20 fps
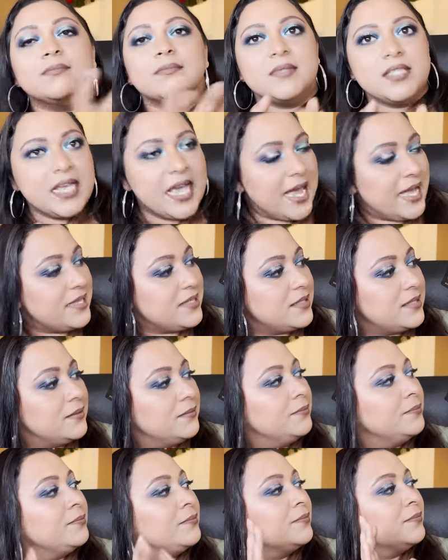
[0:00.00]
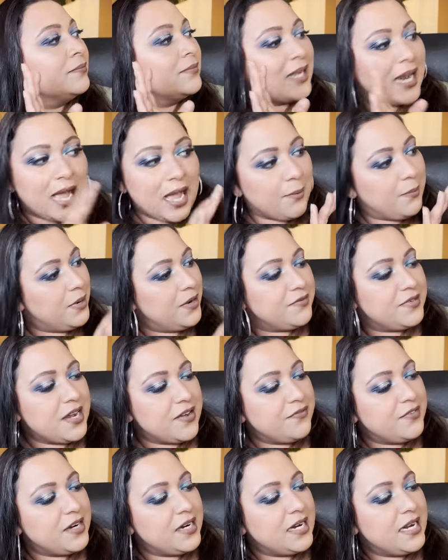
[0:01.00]
Yes. I would have
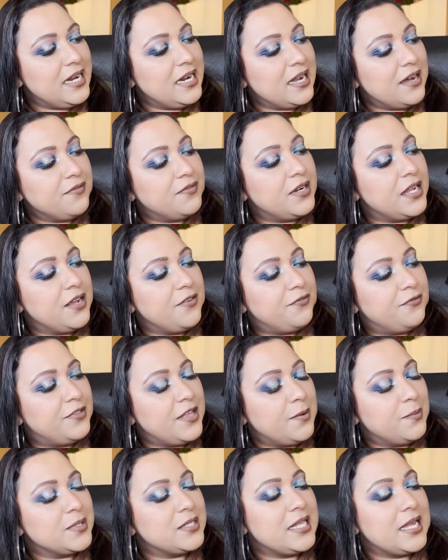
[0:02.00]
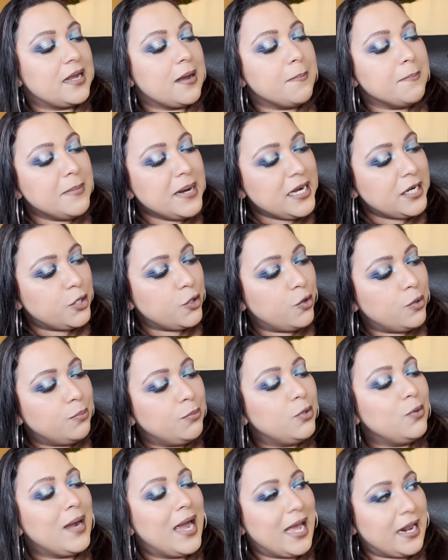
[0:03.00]
definitely loved if there was like a mid-tone
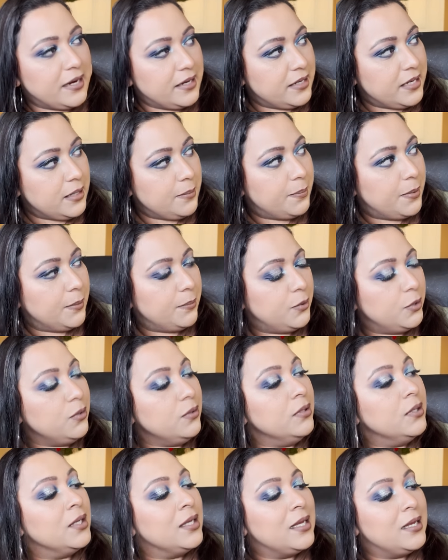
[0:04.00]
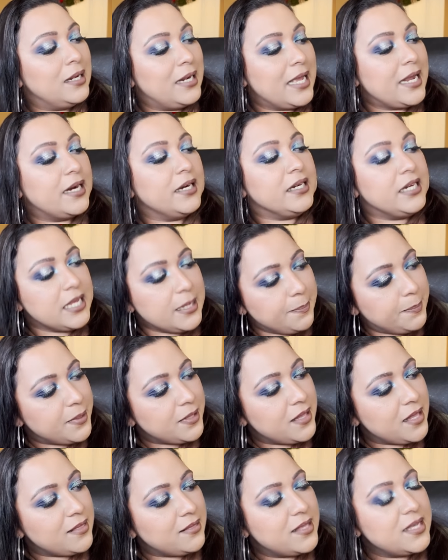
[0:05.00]
blue and a deeper blue, like deeper
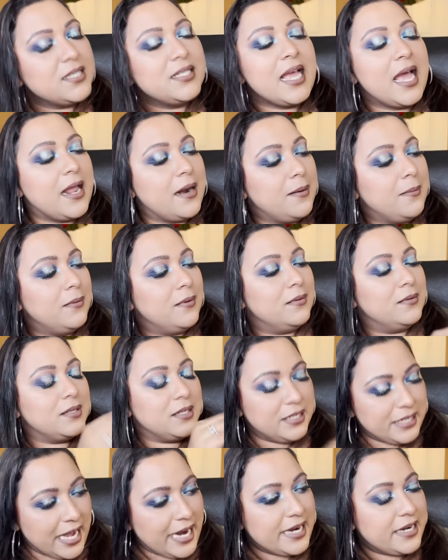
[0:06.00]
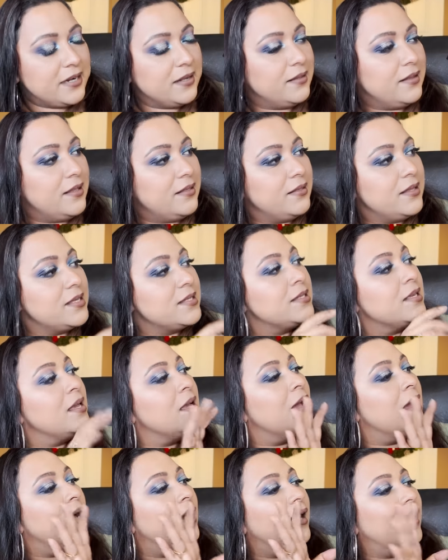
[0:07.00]
than this and lighter than this.
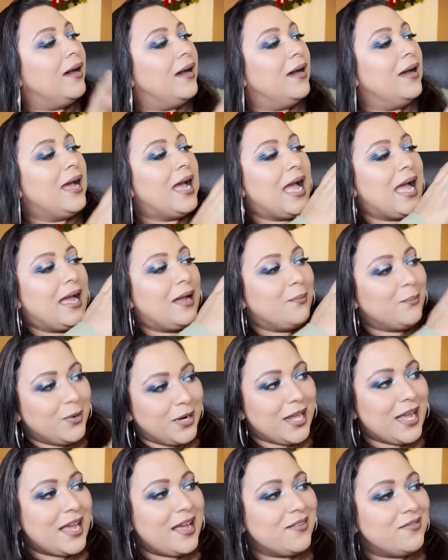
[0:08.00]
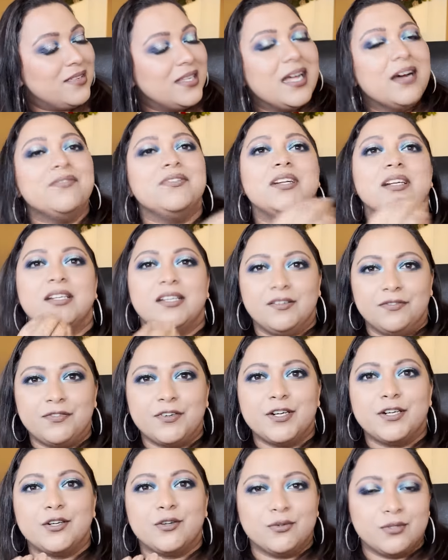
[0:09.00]
Would I have loved
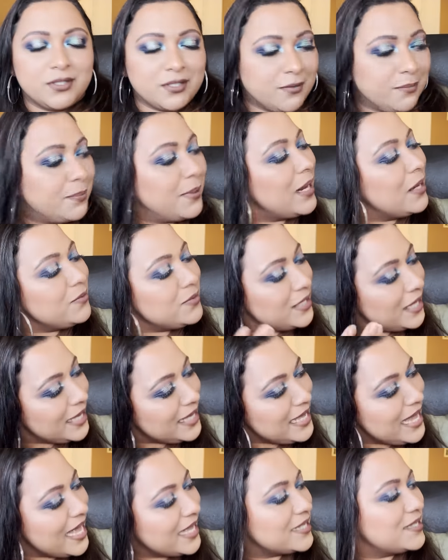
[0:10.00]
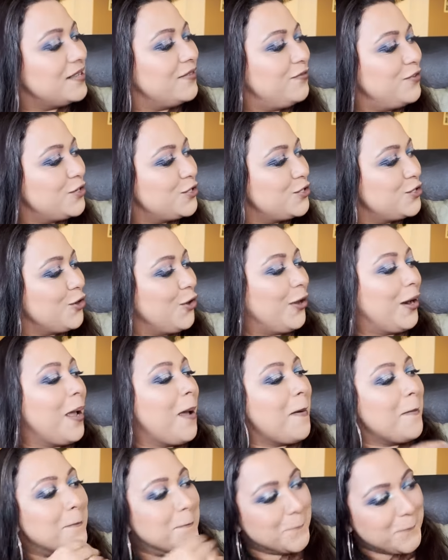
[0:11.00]
different tones of browns? Yes, for sure.
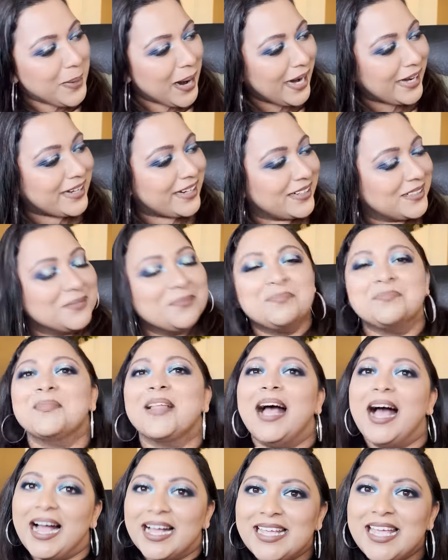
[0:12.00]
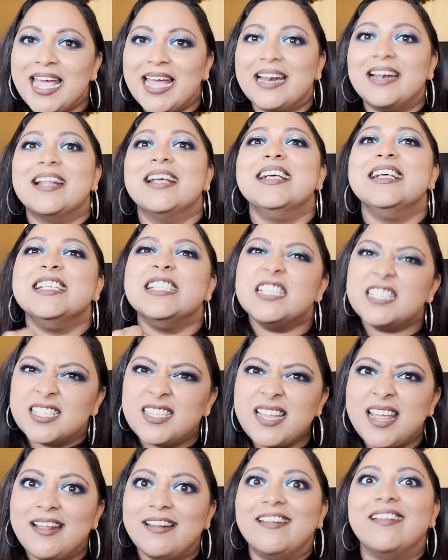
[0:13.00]
But again,
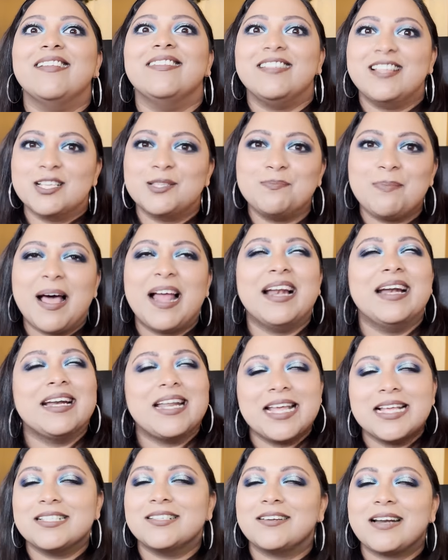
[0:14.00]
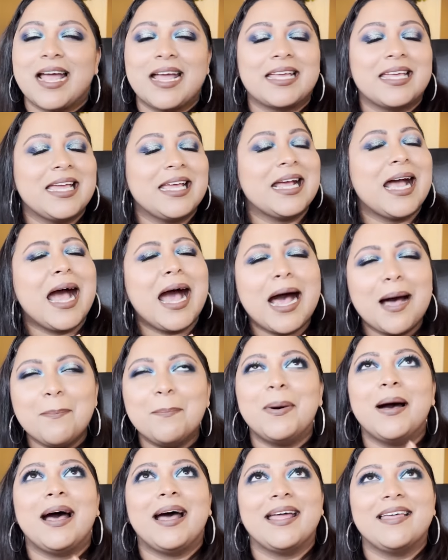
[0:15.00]
still this palette is ranking up
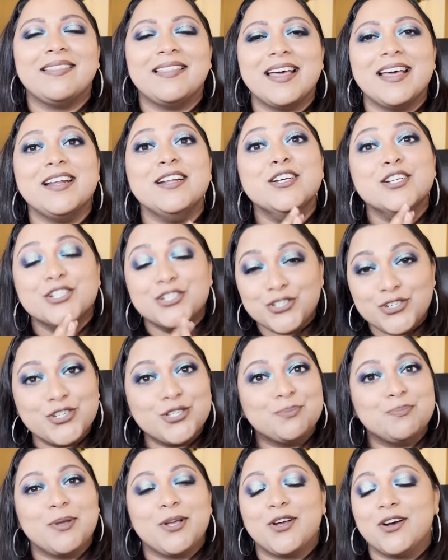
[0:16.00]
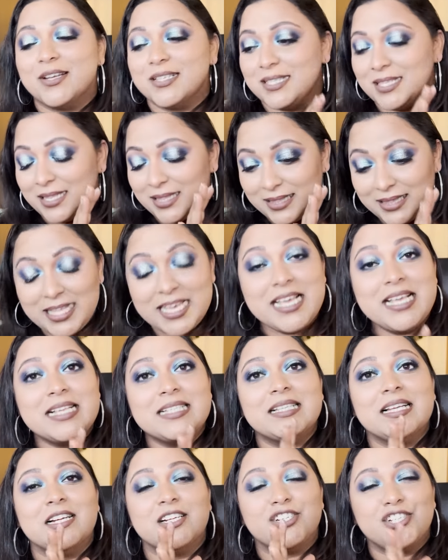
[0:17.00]
high there just because
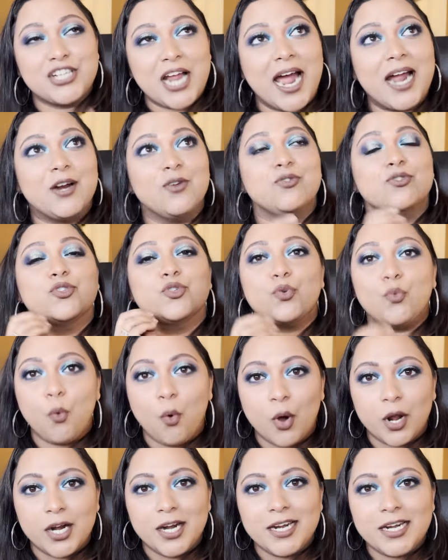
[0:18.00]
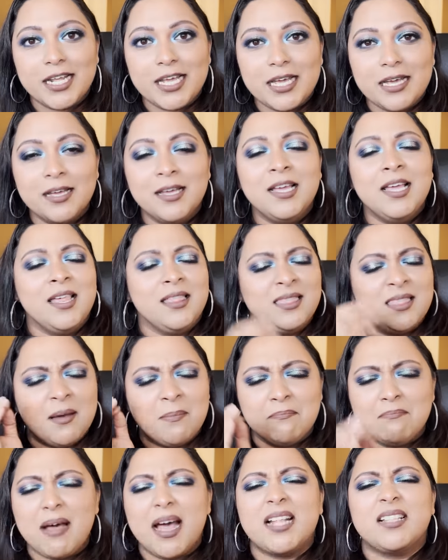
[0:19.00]
these shadows quality, the
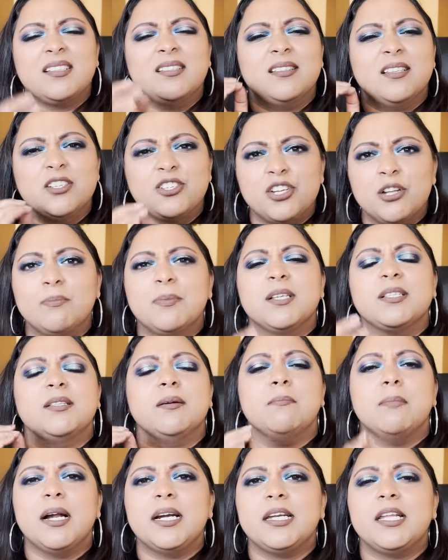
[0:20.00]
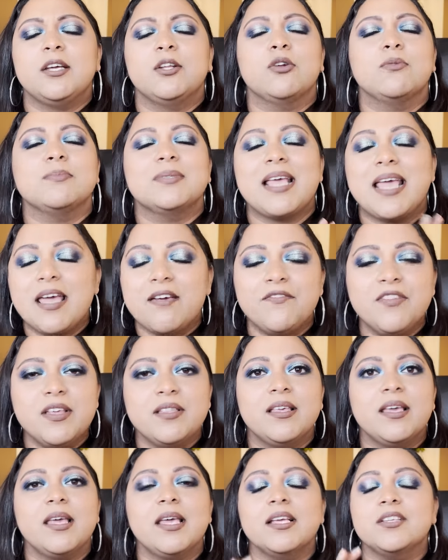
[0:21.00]
mattes, the shimmers, the multichromes,
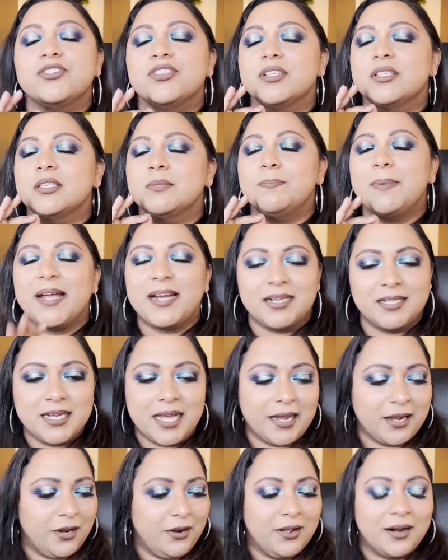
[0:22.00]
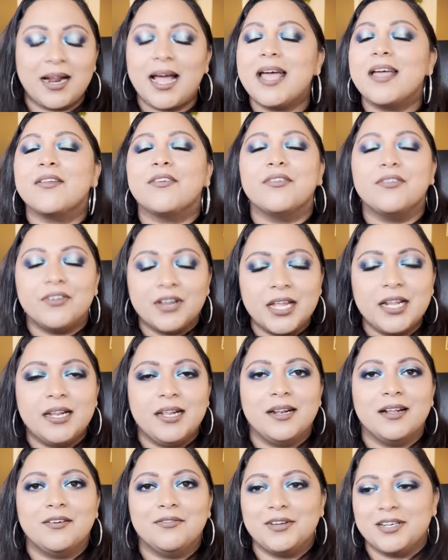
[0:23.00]
everything is just spectacular. I really
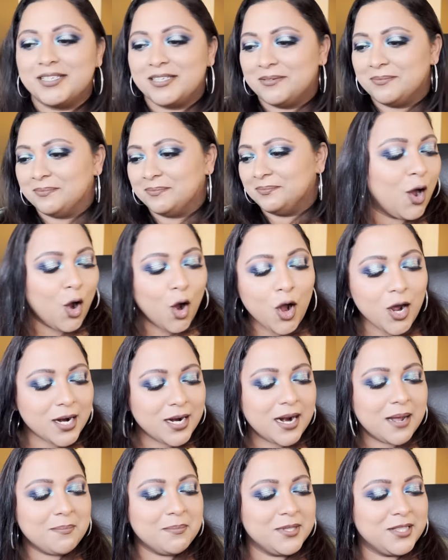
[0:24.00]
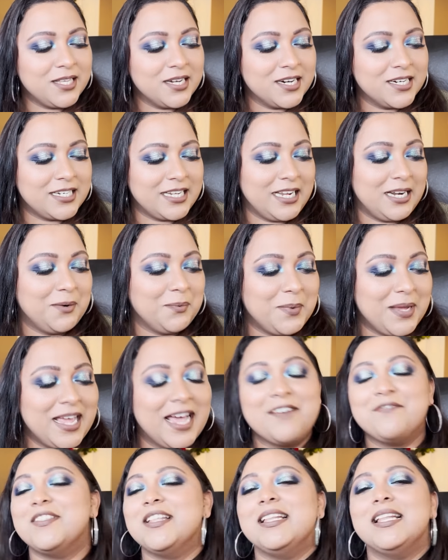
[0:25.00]
love it. On number 13, we
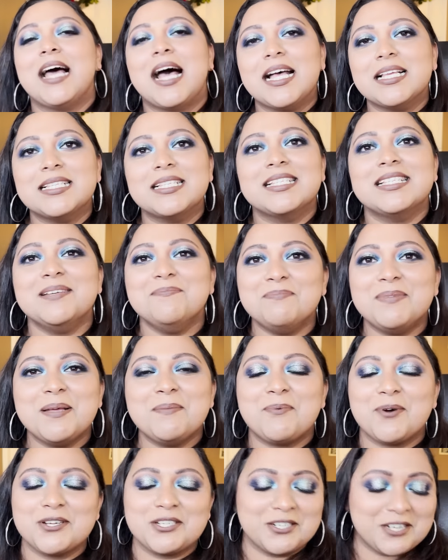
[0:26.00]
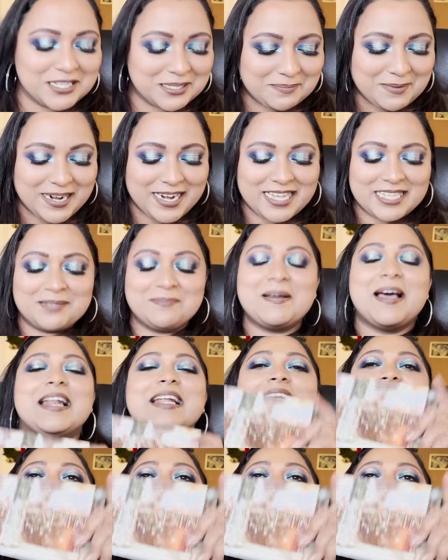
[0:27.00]
have the last Simply Posh Cosmetics palette,